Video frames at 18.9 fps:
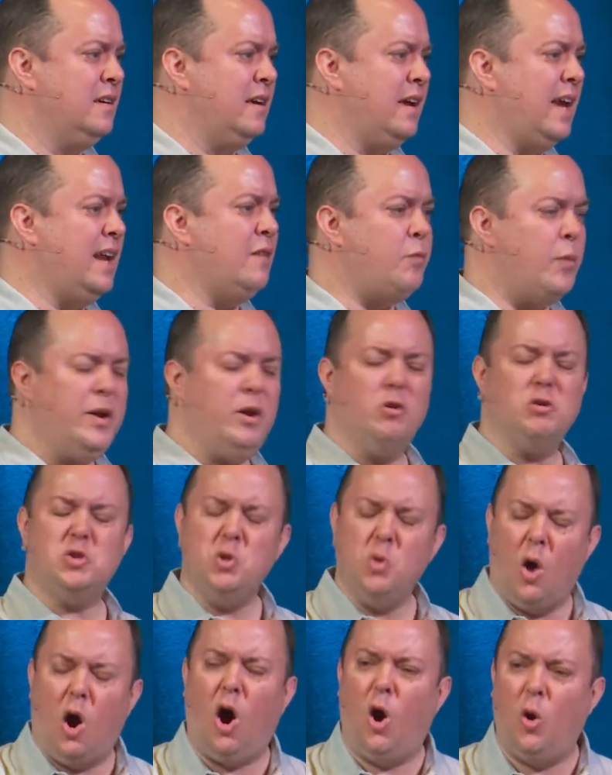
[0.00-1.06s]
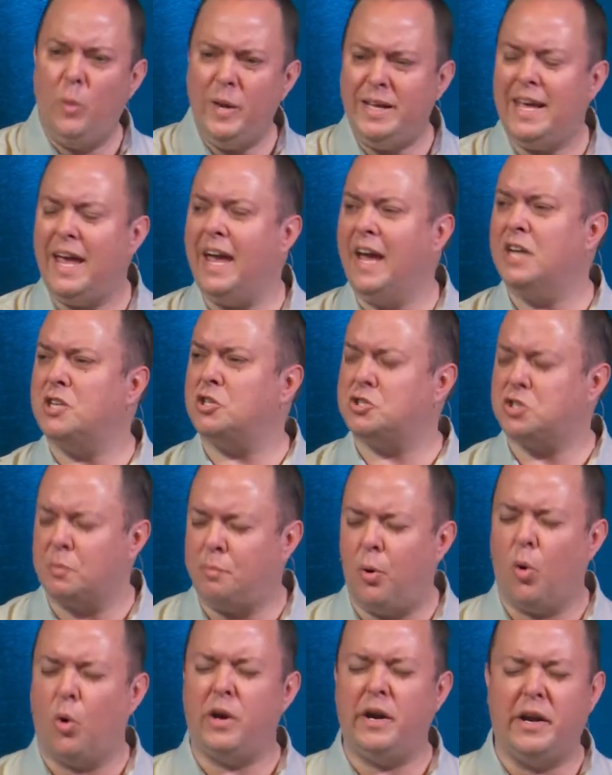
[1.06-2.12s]
And if we don't do all we can to
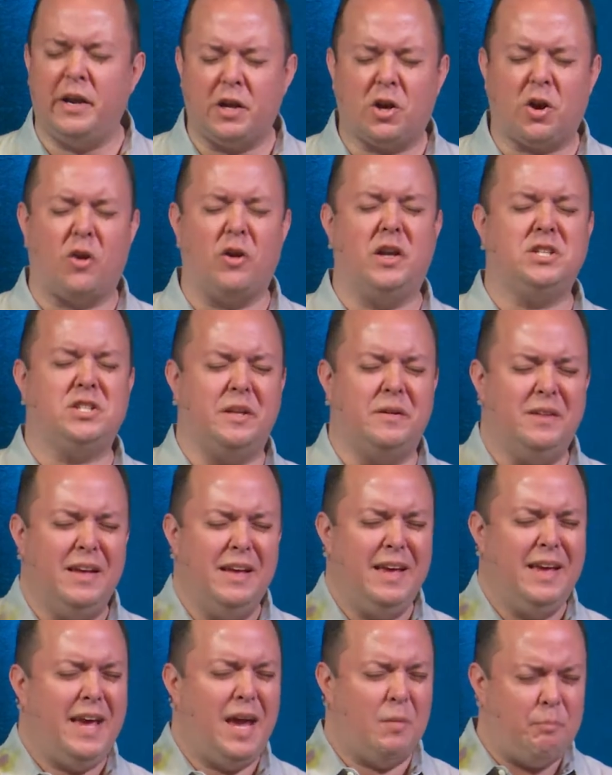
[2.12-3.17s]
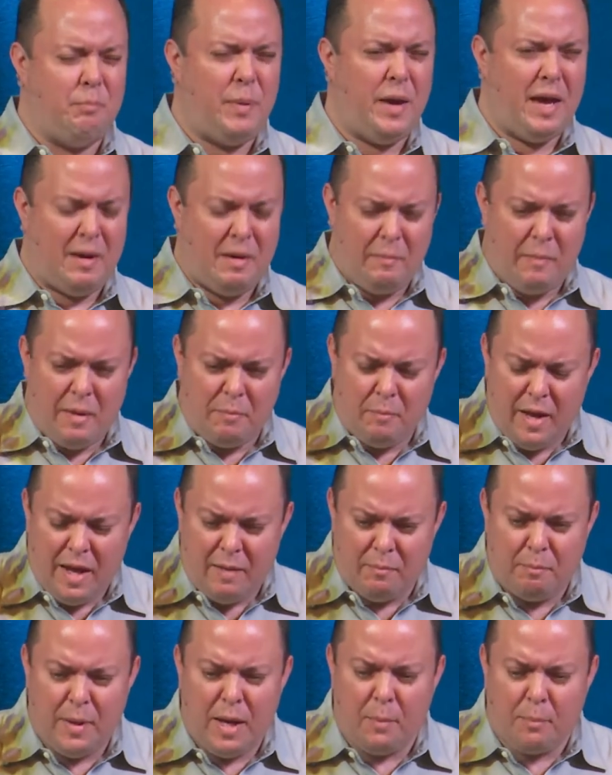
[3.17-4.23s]
support and encourage
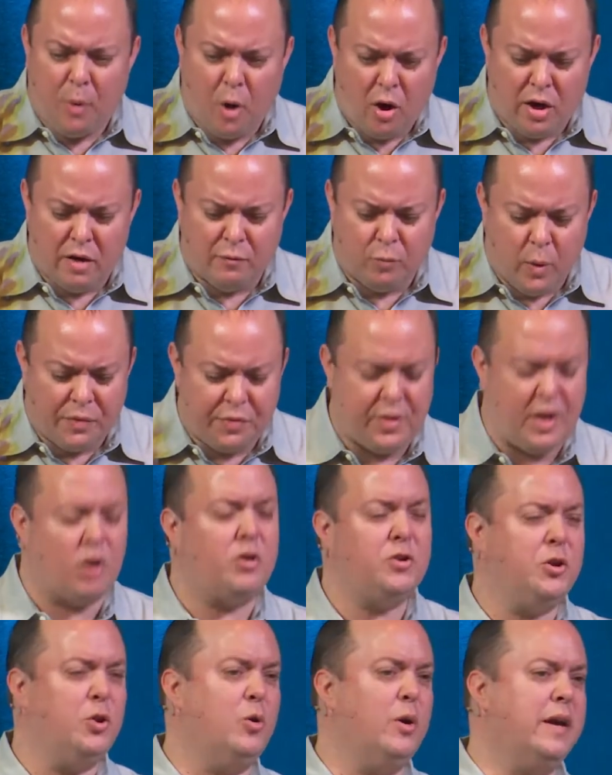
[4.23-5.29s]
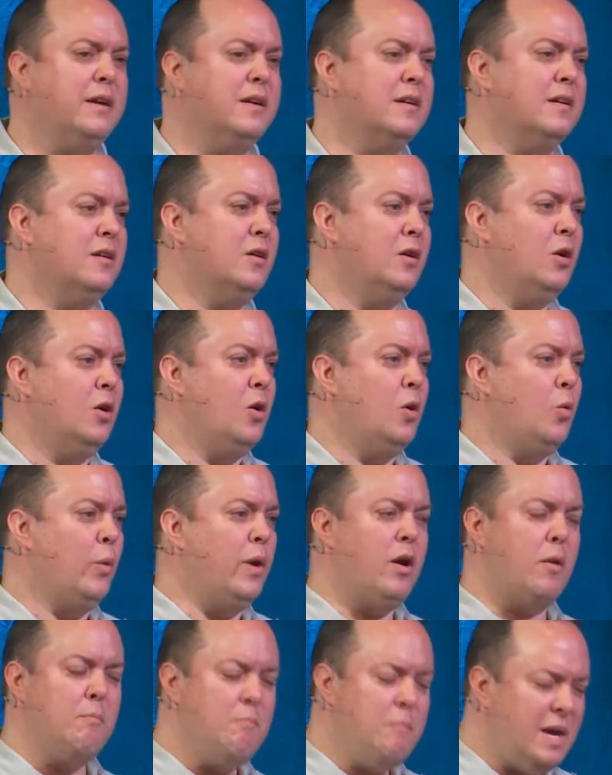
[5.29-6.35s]
and be a part of what they're doing,
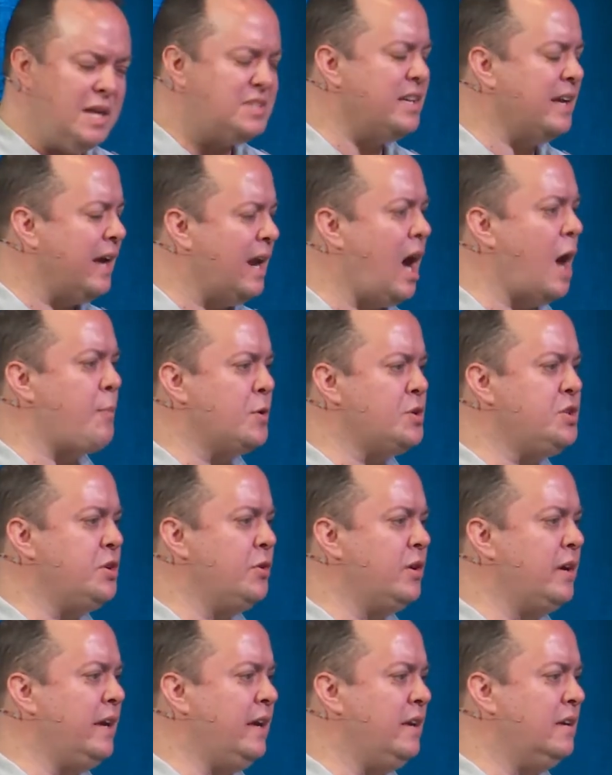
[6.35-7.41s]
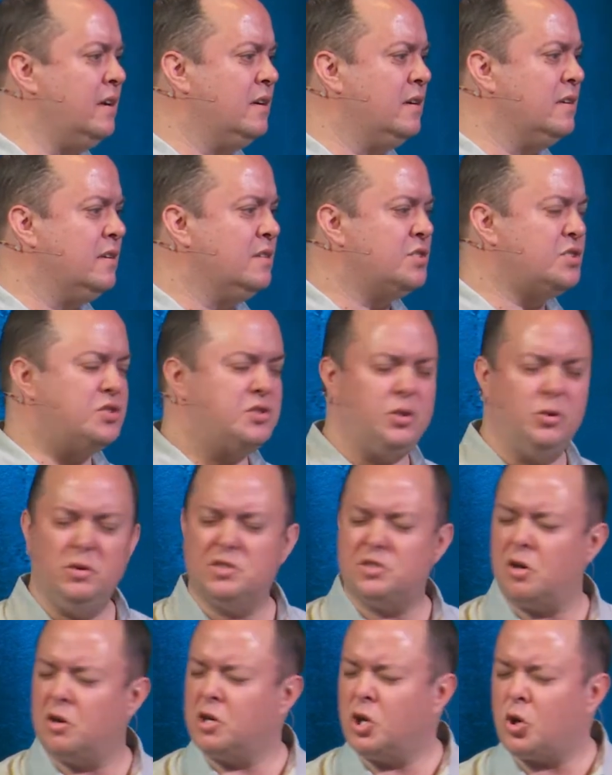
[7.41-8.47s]
we are missing an opportunity.
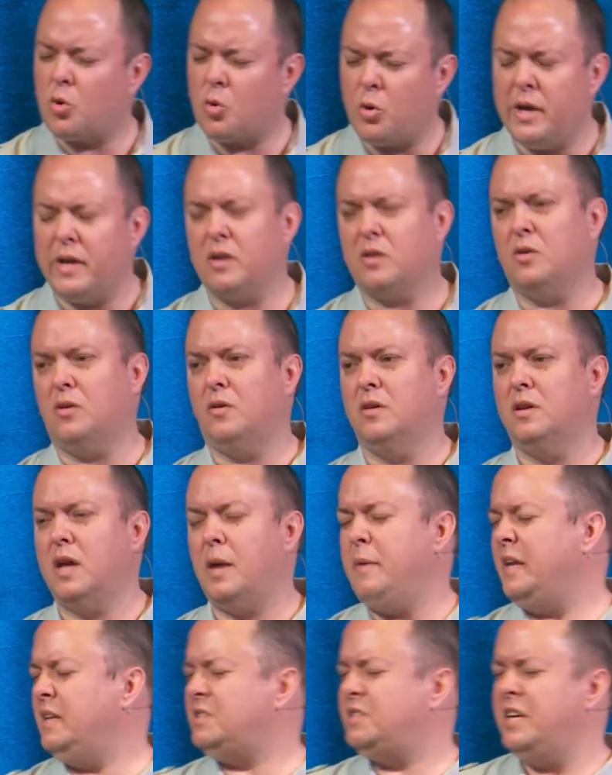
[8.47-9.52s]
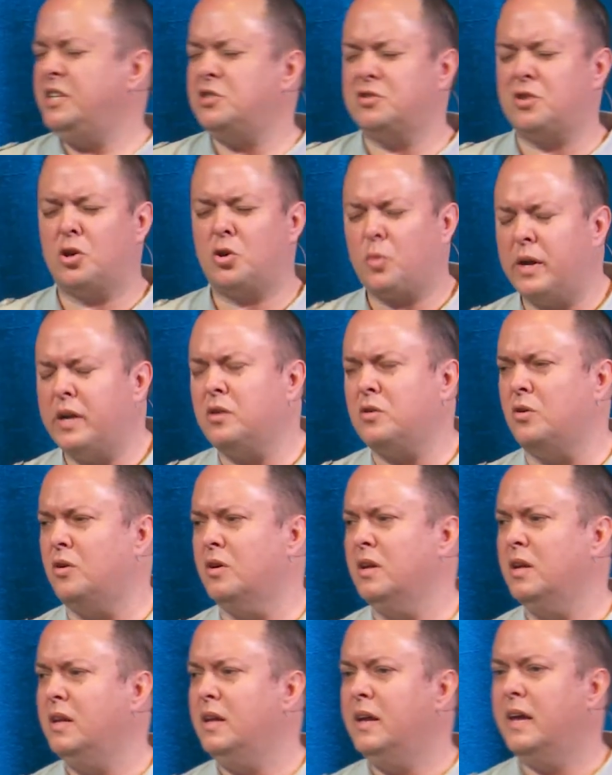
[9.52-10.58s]
Students are critical. Teachers are critical
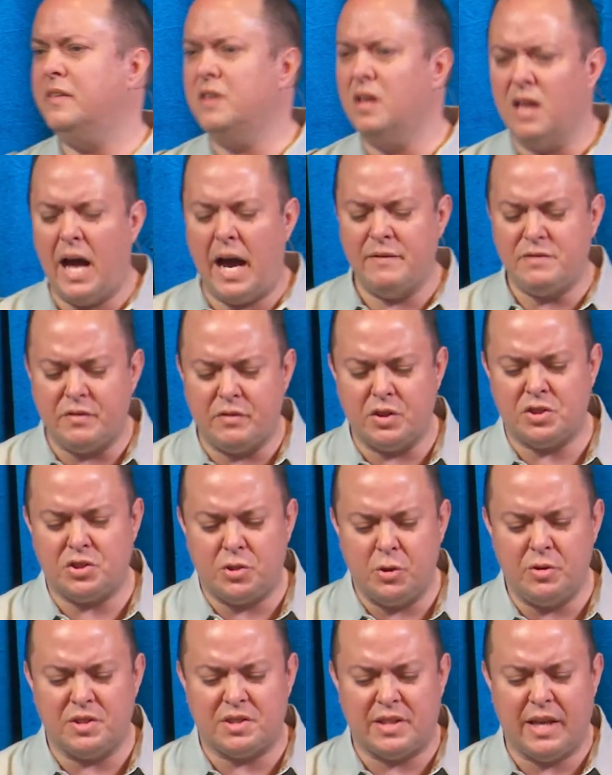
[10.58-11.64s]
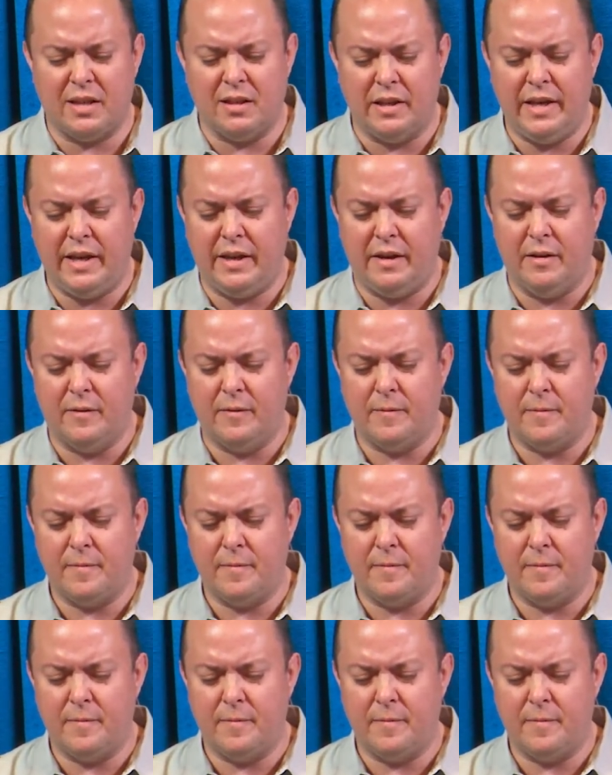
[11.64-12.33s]
in the lives of the students they lead.